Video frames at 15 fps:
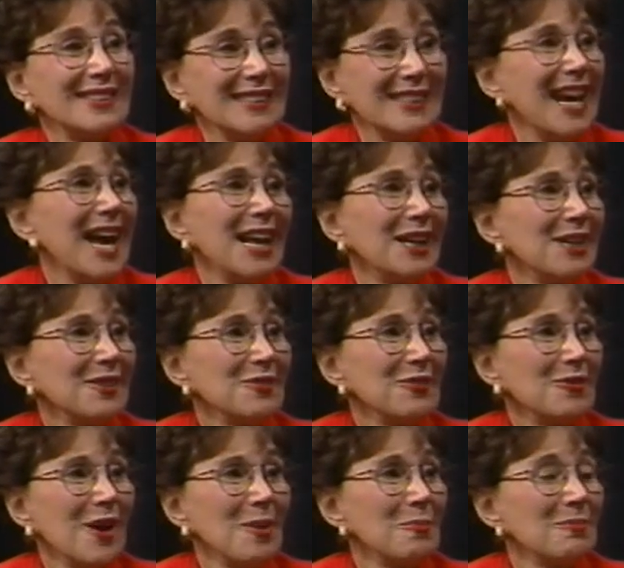talent,
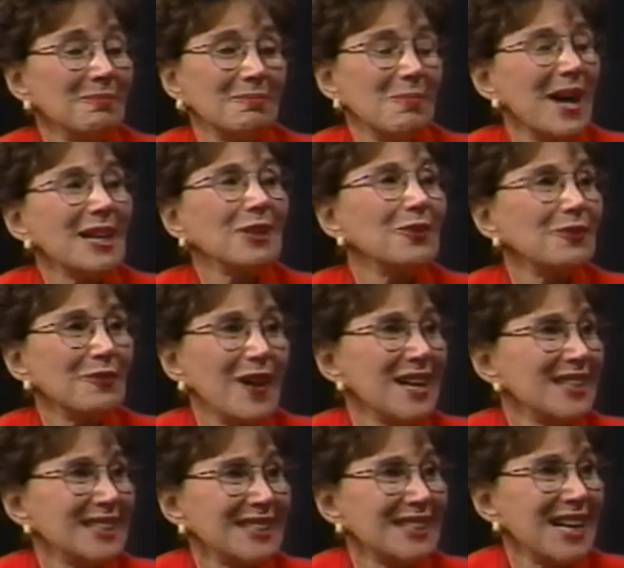from Michael
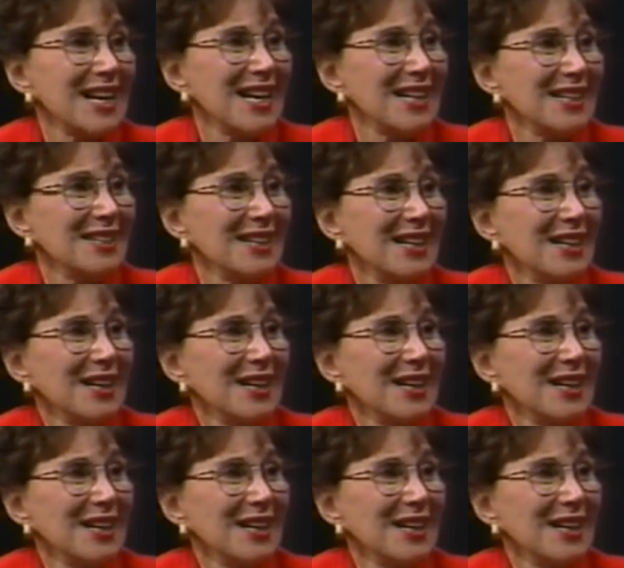Feinstein